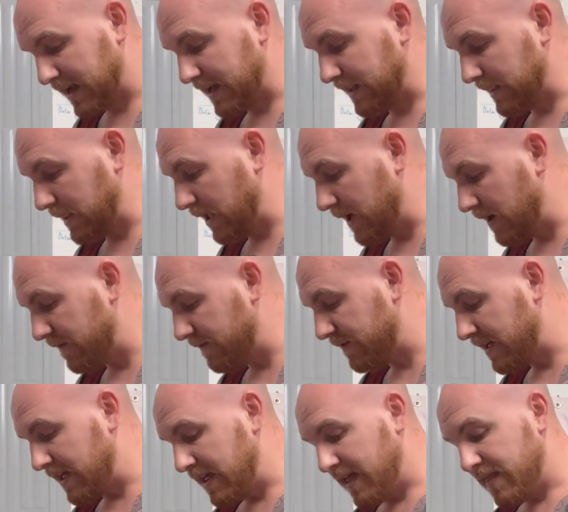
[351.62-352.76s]
I love
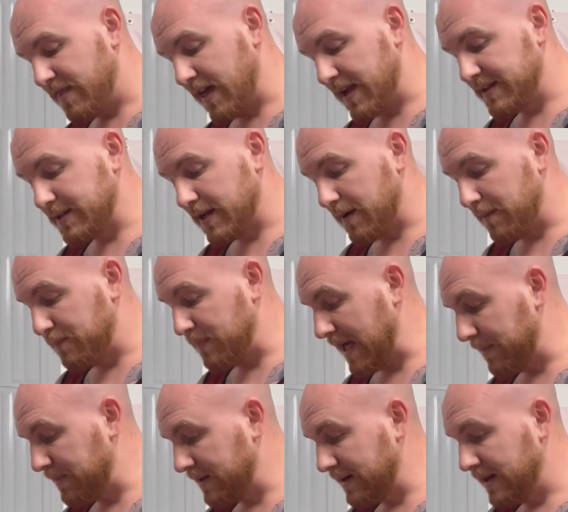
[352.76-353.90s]
that
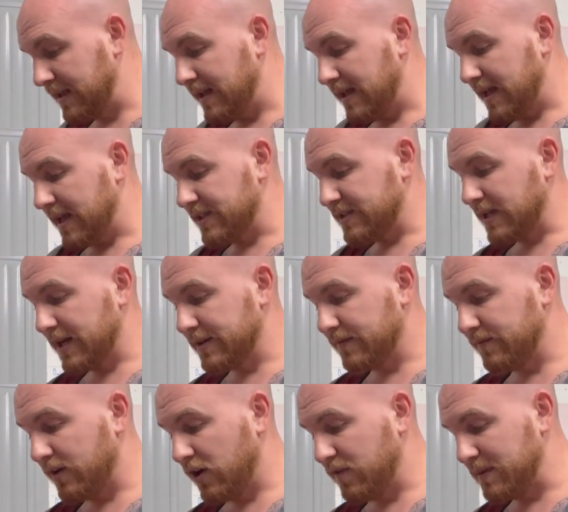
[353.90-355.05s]
Pepin has gotten
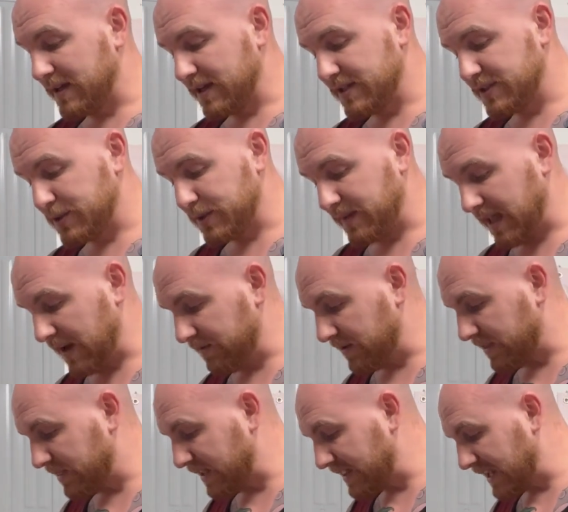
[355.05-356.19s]
involved, because
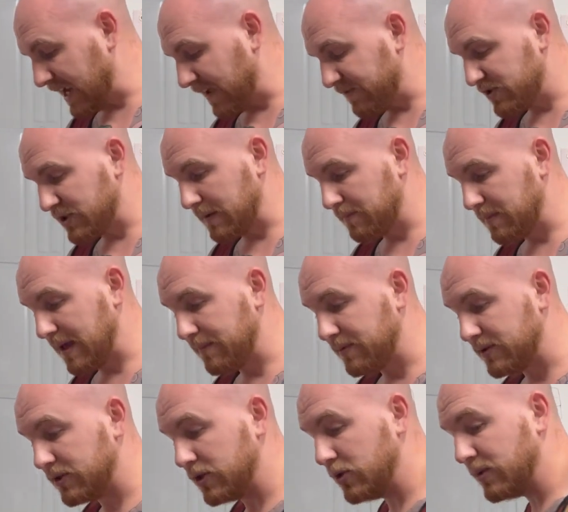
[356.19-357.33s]
everything that I've seen
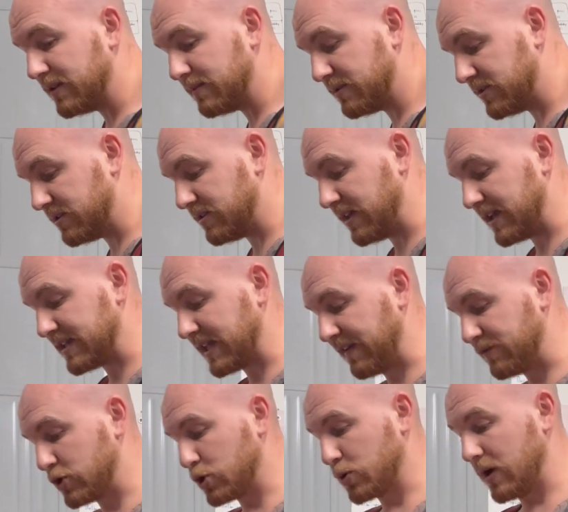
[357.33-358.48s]
Pepin do and things
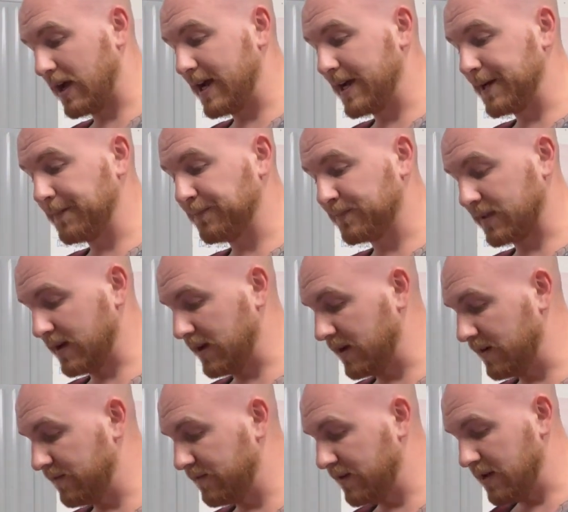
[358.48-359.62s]
I've tried
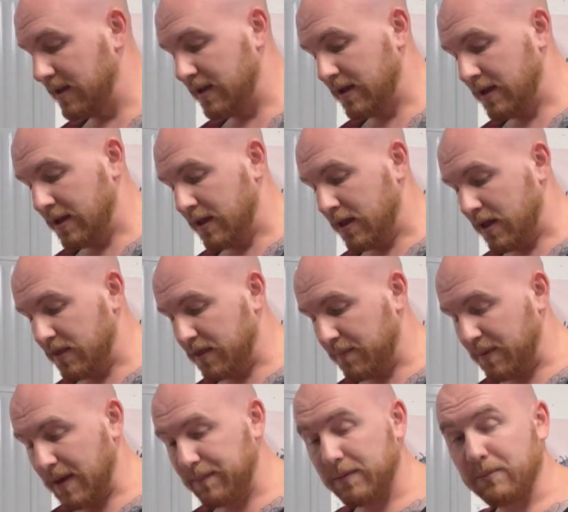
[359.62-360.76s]
of the
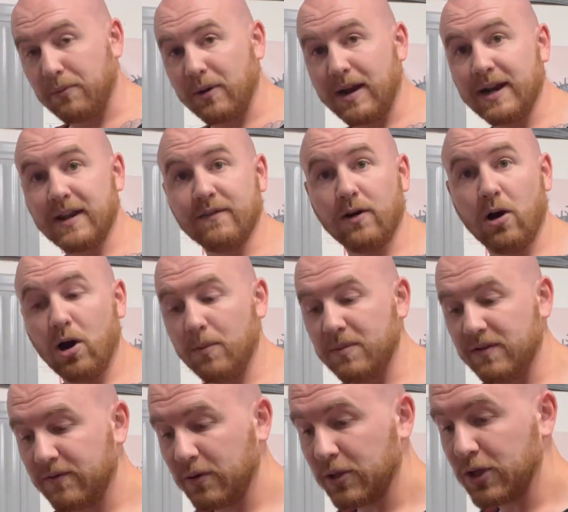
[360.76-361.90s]
Pepin brand have all
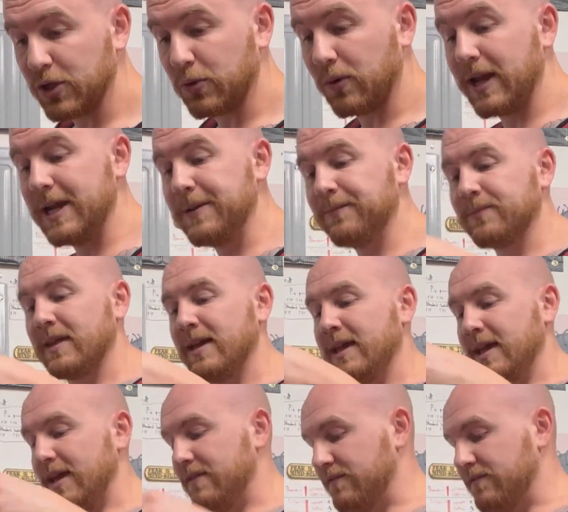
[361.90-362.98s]
been really great and